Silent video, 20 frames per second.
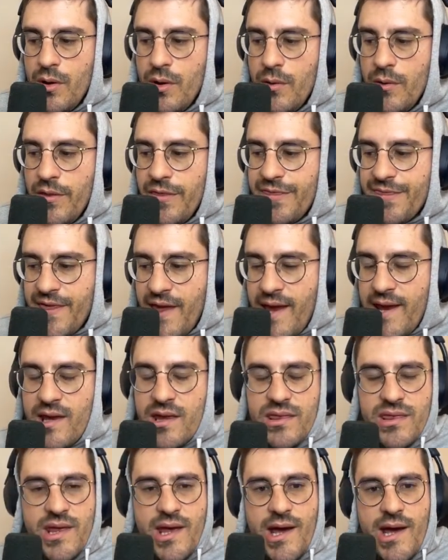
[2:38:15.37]

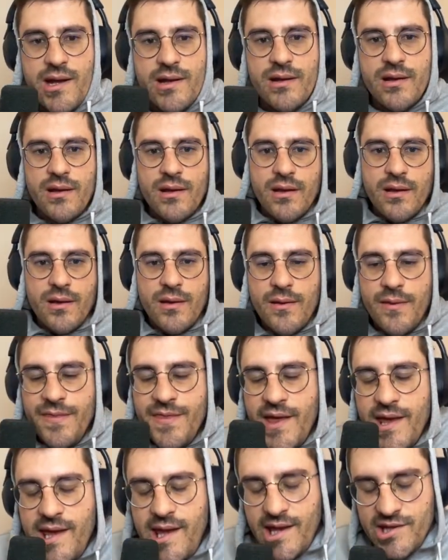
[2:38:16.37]
think that
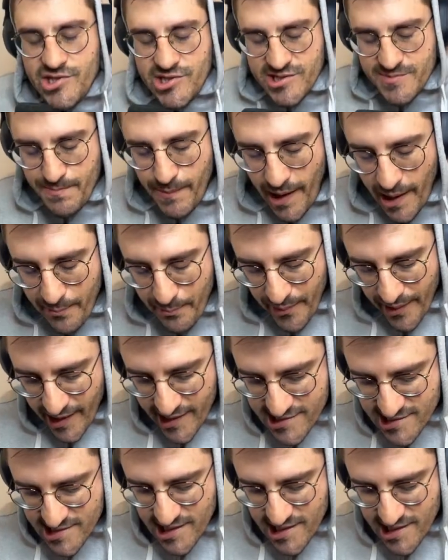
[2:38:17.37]
they can just bypass